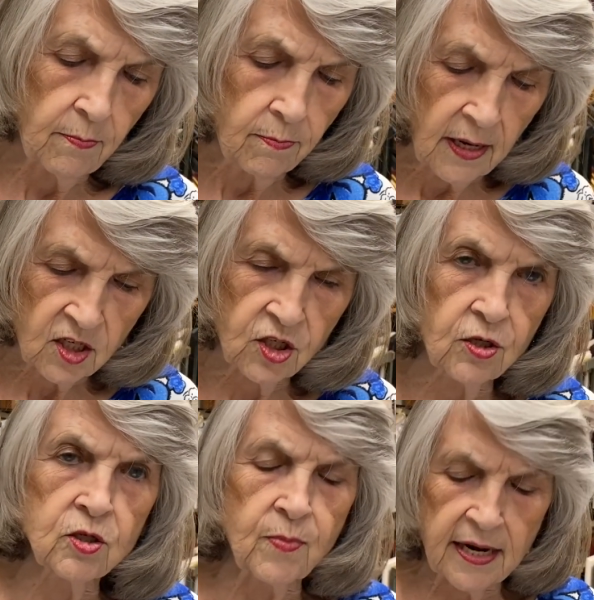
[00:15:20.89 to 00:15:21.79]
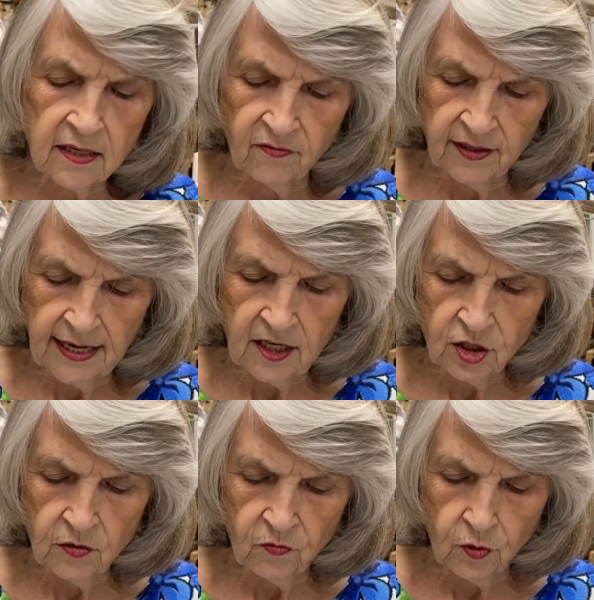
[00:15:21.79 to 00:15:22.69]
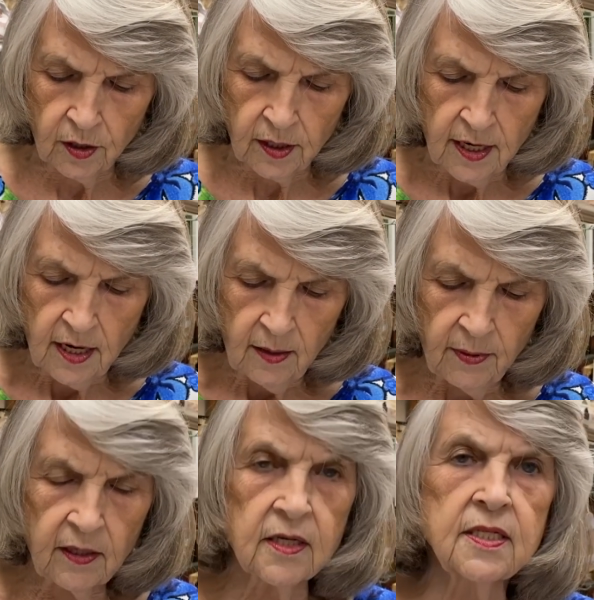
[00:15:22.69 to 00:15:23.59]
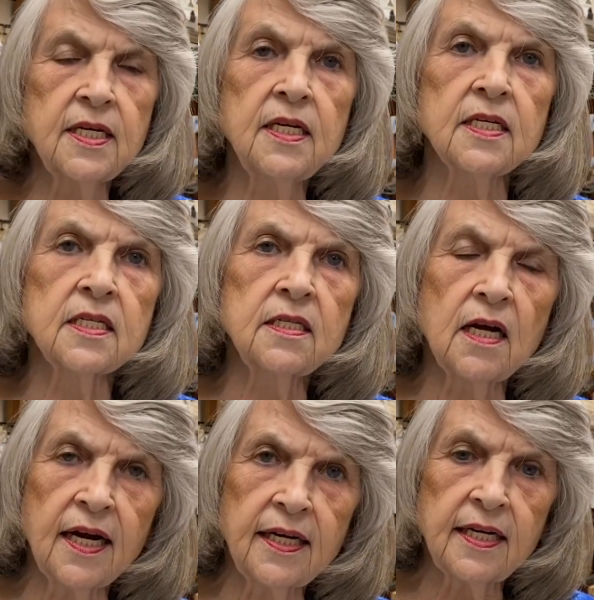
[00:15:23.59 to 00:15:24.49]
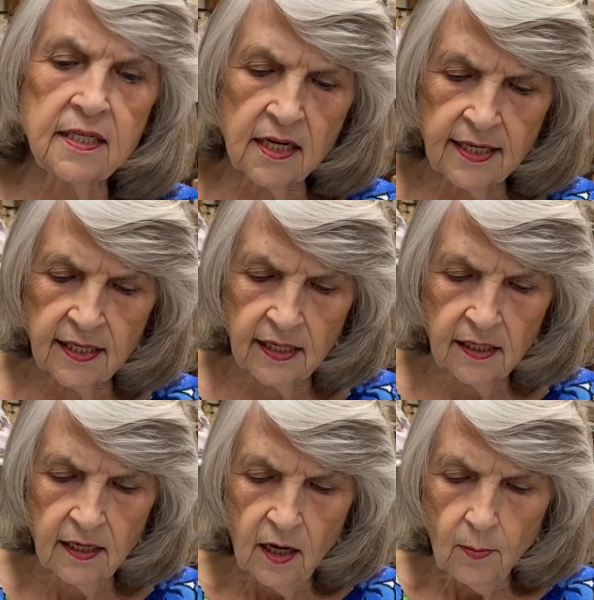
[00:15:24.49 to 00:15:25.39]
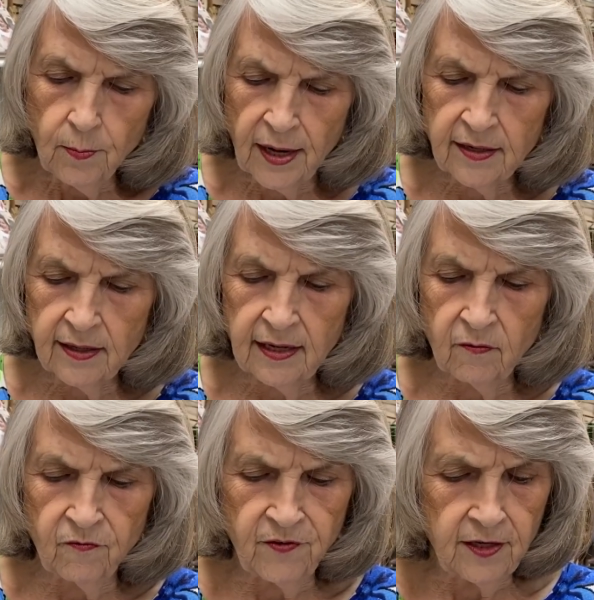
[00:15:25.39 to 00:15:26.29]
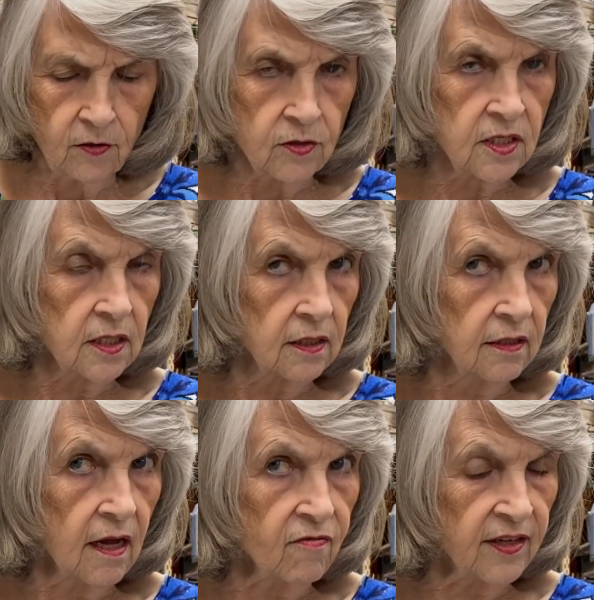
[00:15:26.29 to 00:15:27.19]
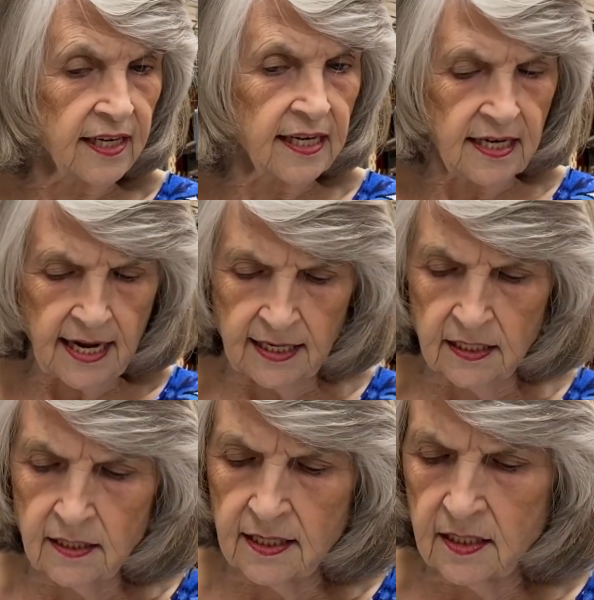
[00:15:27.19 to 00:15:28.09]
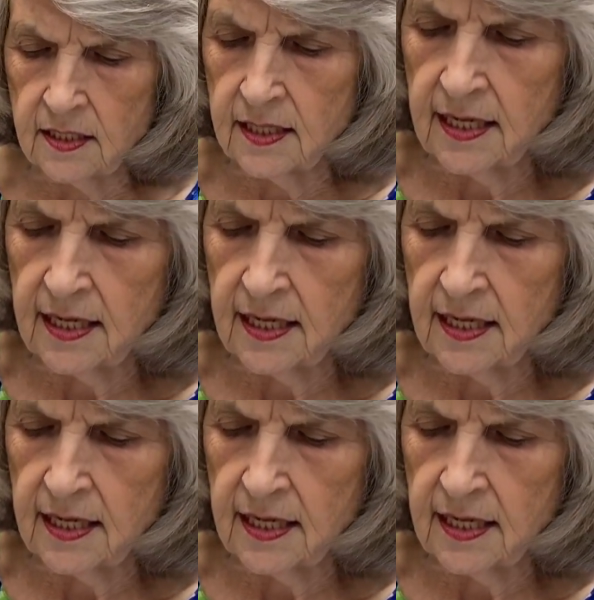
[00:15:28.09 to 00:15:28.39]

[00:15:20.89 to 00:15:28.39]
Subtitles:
must use magnification for it because it is tiny, tiny. But it feels lovely in hand. This is an